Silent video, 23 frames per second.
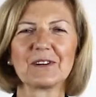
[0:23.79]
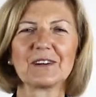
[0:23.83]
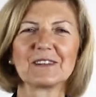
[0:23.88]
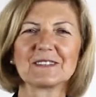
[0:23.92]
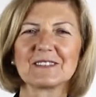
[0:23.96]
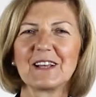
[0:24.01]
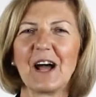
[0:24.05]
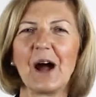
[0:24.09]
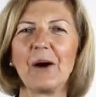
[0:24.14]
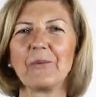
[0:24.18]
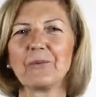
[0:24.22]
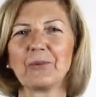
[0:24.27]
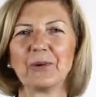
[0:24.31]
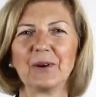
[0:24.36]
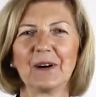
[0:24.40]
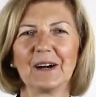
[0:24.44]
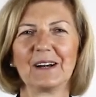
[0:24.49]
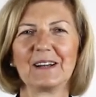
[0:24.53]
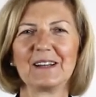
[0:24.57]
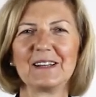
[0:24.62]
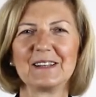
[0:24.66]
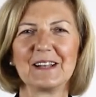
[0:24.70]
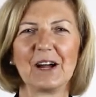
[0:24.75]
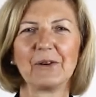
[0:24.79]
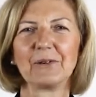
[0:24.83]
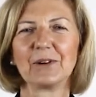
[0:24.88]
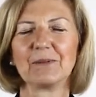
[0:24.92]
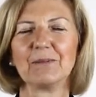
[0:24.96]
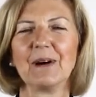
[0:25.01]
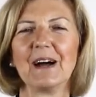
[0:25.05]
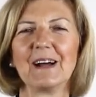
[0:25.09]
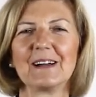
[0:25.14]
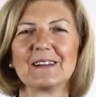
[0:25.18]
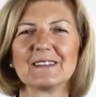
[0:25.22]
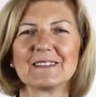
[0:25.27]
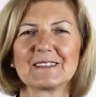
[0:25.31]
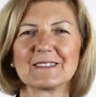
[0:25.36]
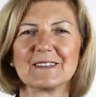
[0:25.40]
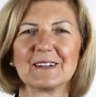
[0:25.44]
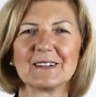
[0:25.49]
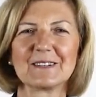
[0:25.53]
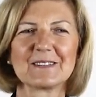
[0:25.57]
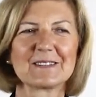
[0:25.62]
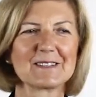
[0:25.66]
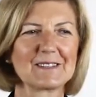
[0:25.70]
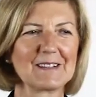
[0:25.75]
somewhere in our minds
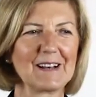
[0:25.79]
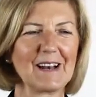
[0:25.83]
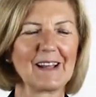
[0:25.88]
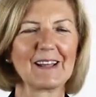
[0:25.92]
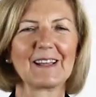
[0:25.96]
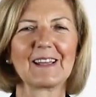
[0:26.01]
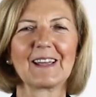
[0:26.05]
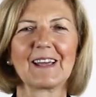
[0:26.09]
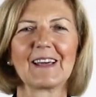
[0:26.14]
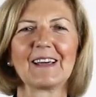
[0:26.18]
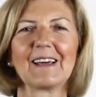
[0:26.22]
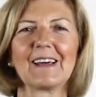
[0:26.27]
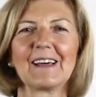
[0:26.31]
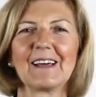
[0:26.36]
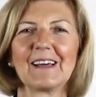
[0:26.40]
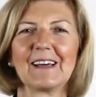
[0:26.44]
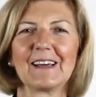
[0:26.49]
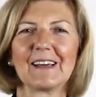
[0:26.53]
there is like an